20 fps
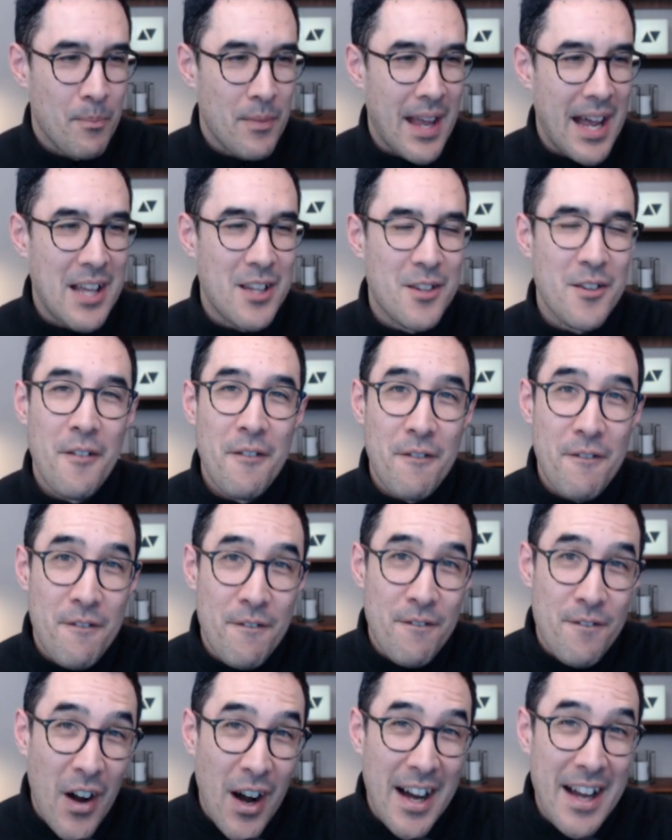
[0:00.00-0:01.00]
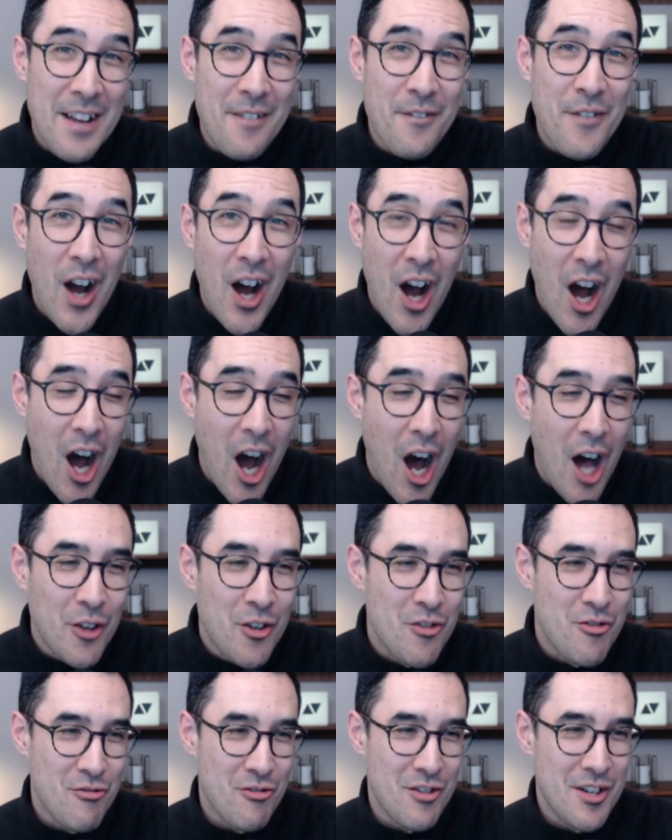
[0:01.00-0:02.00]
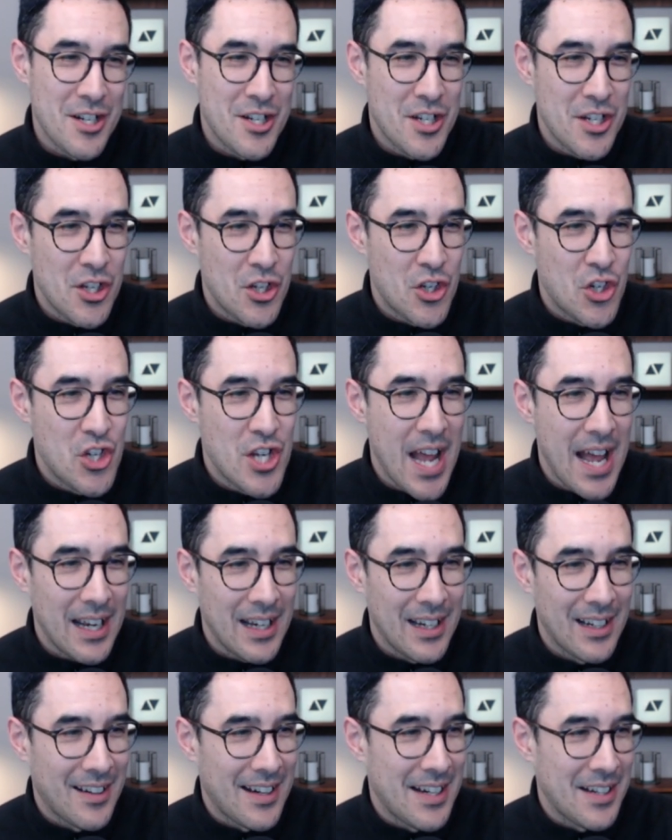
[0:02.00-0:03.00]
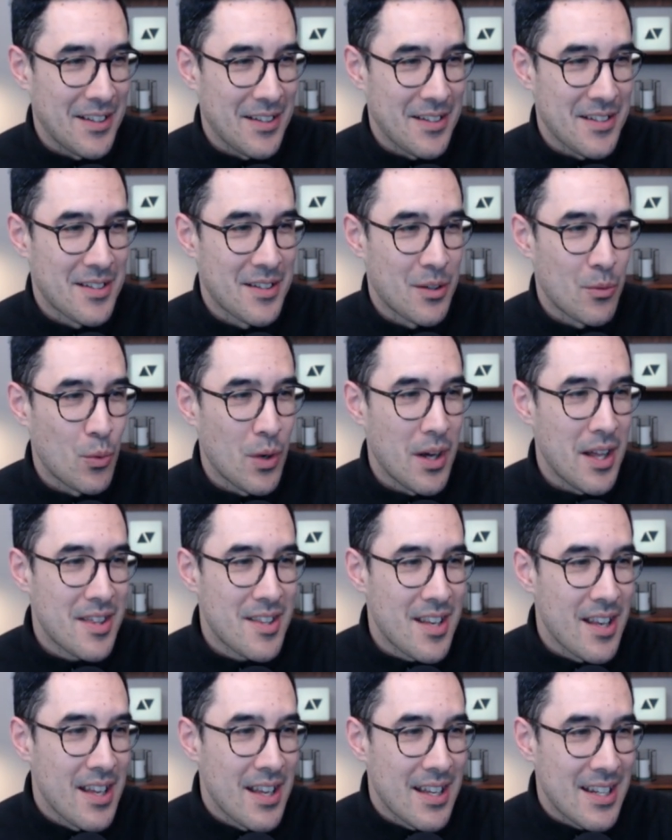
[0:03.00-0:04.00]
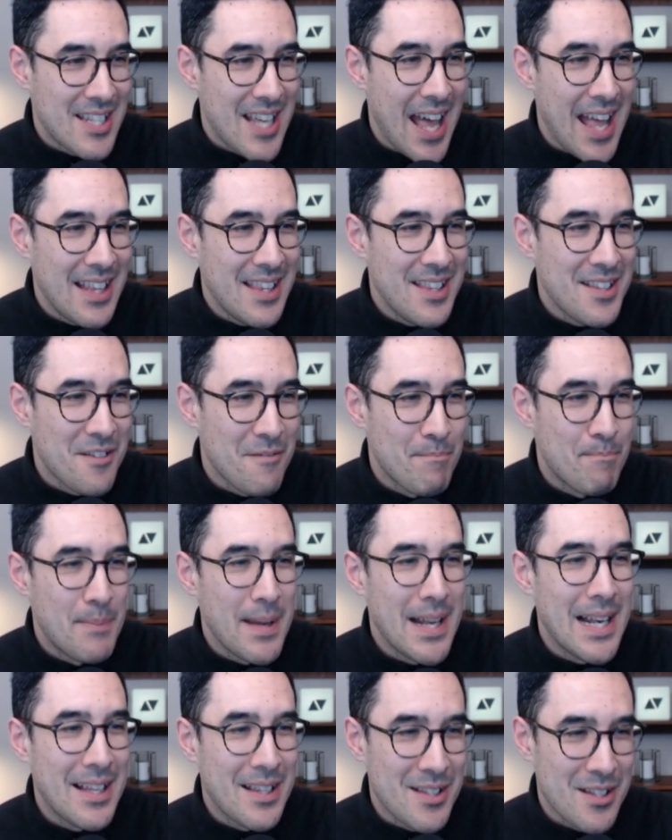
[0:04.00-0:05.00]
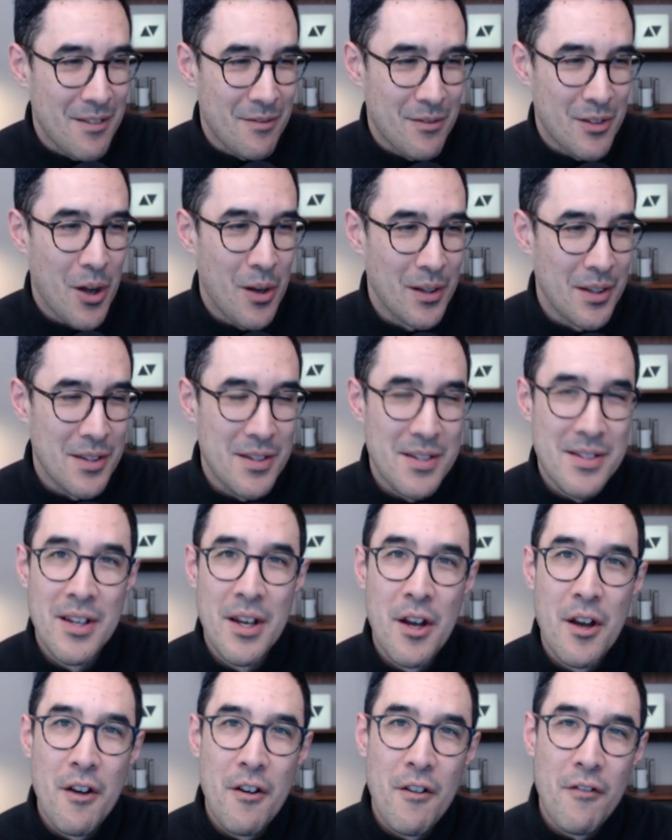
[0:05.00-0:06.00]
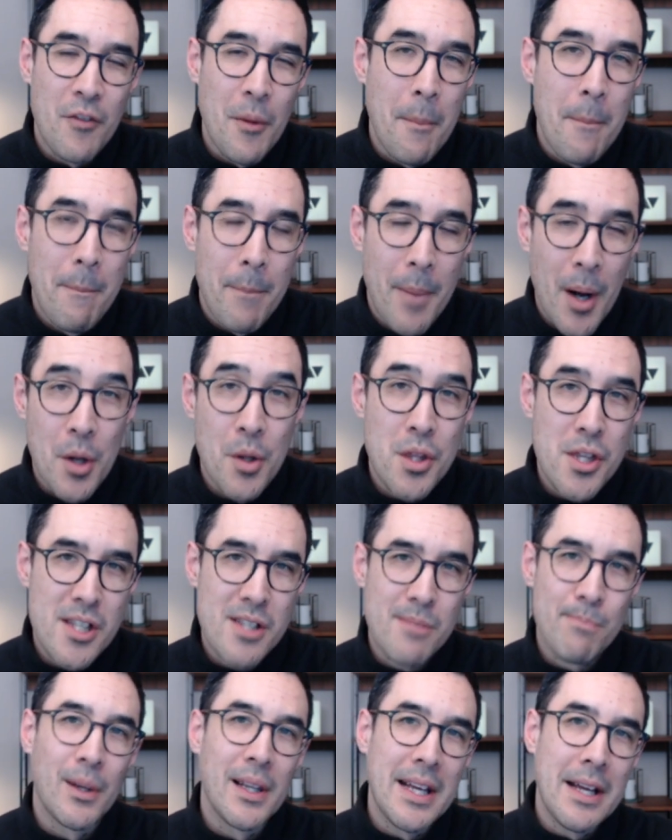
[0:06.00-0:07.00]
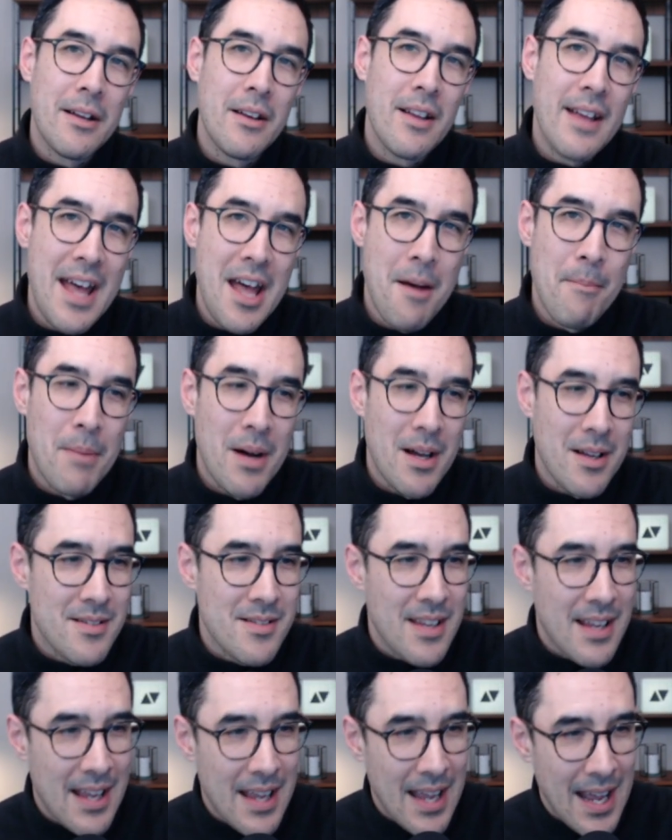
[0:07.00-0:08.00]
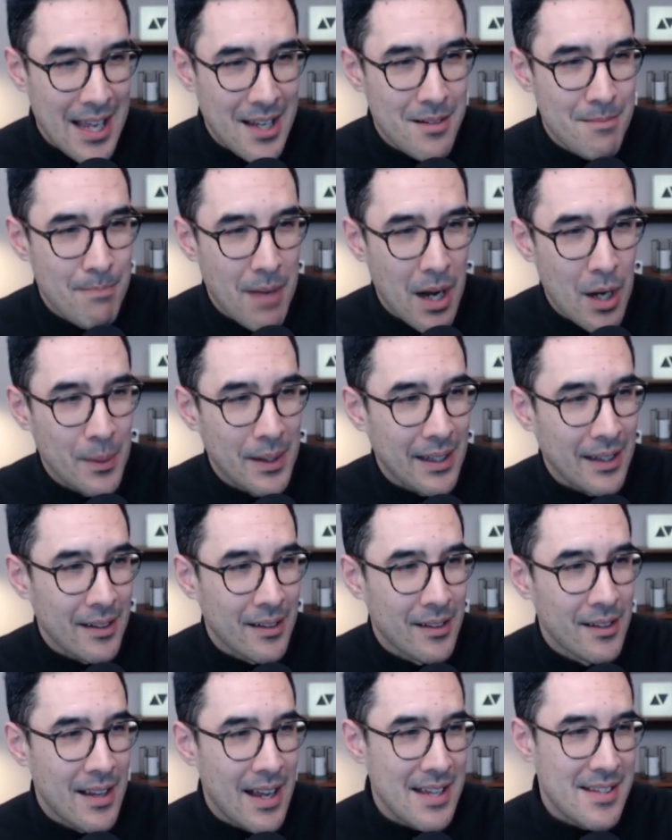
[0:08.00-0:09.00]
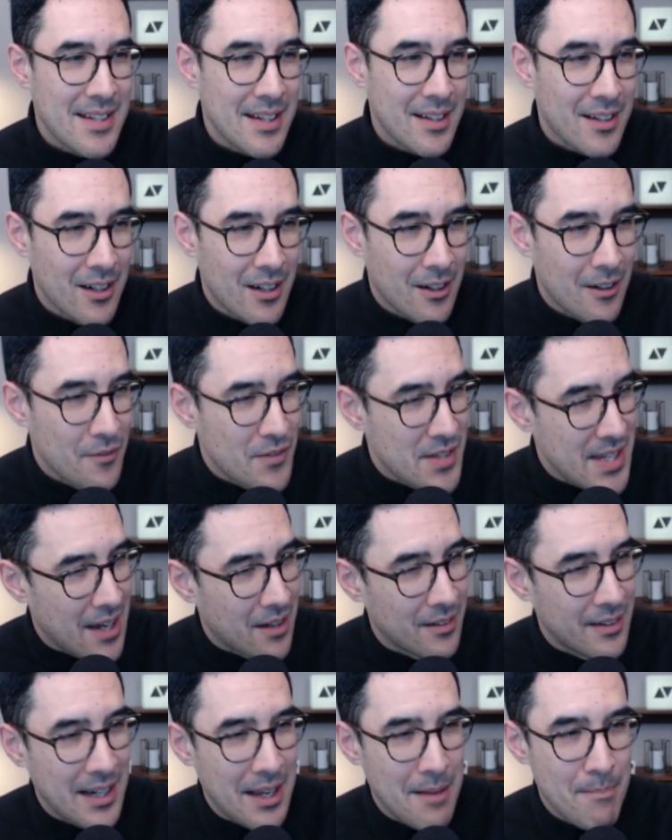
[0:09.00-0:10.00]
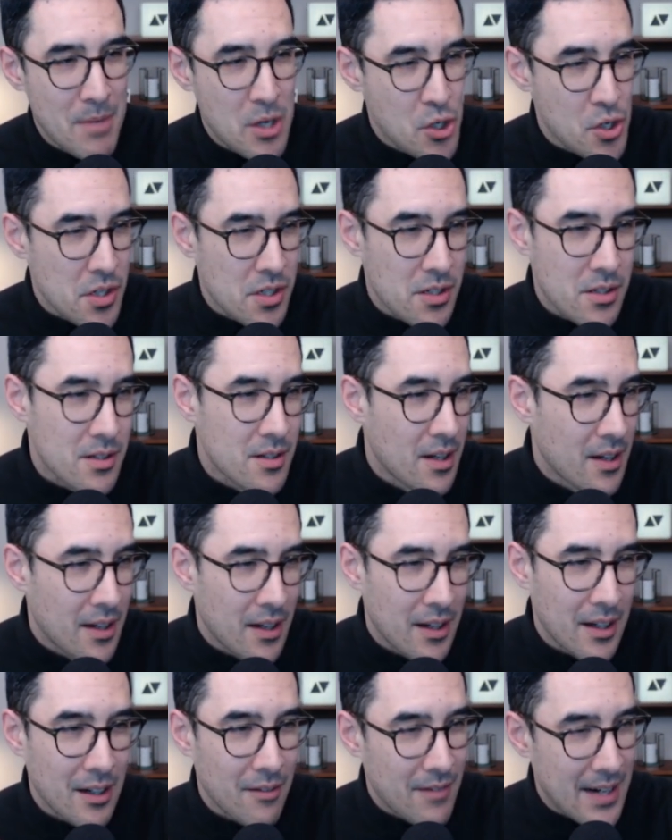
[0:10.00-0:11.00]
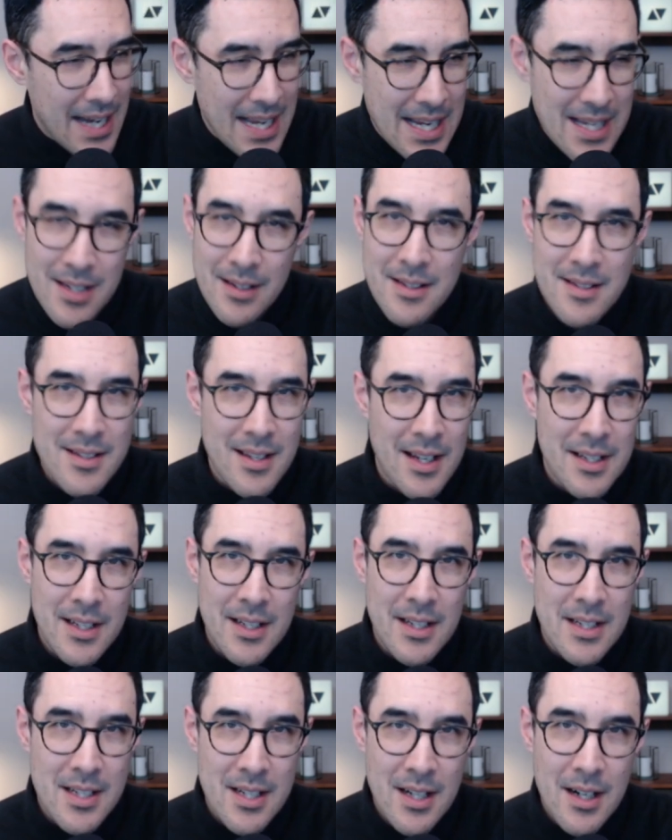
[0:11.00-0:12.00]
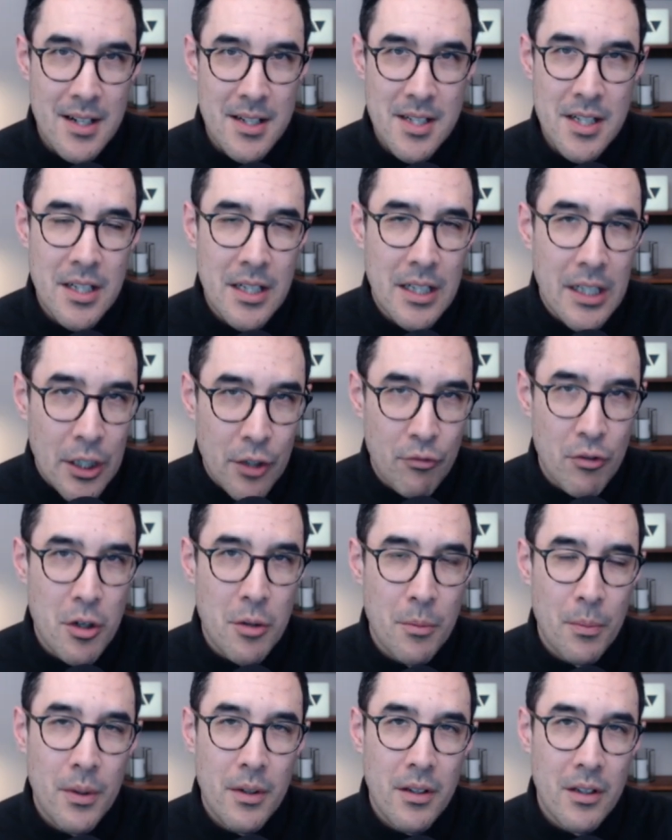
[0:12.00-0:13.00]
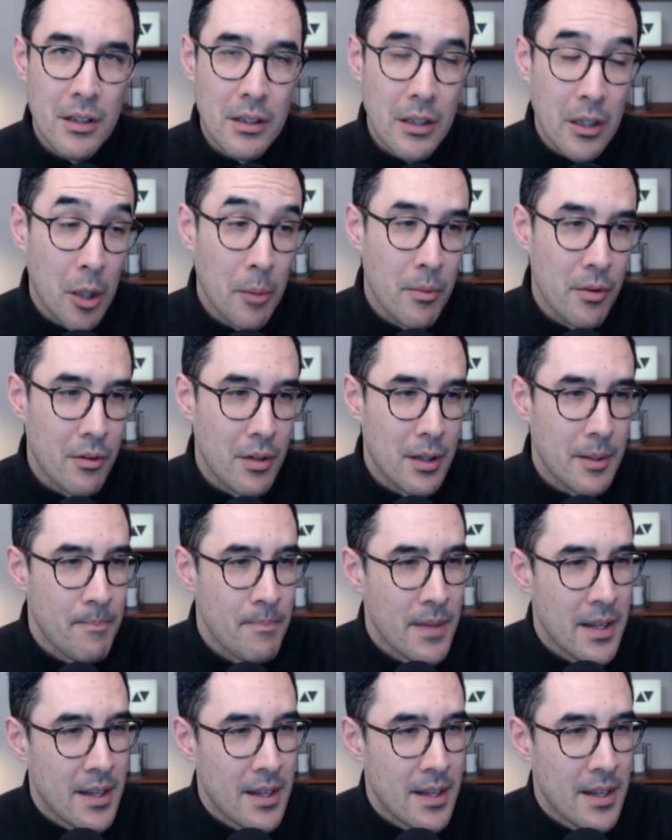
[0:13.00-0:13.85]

as 500 jetliners worth tens of billions of dollars from both split Airbus and Boeing as it carves out an ambitious renaissance under the Tata Group conglomerate.